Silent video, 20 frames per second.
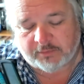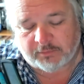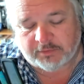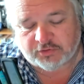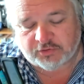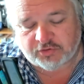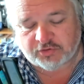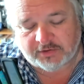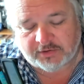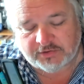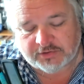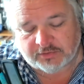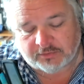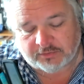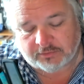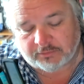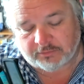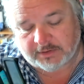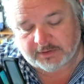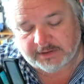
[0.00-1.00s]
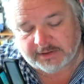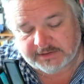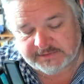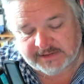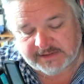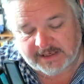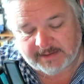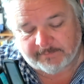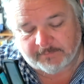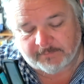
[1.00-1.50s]
We try and do an
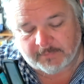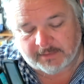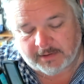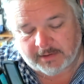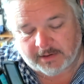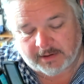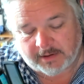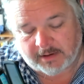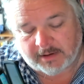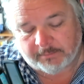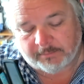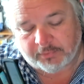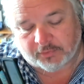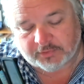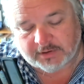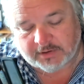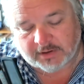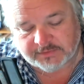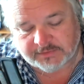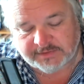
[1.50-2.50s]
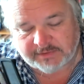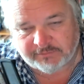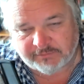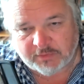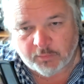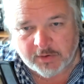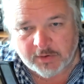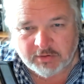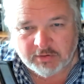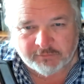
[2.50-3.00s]
exam, a podcast every
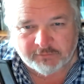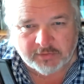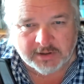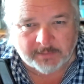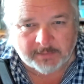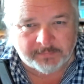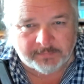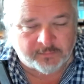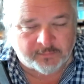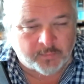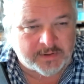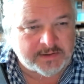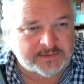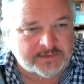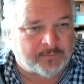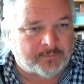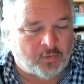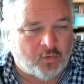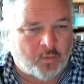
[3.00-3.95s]
week or every couple of weeks.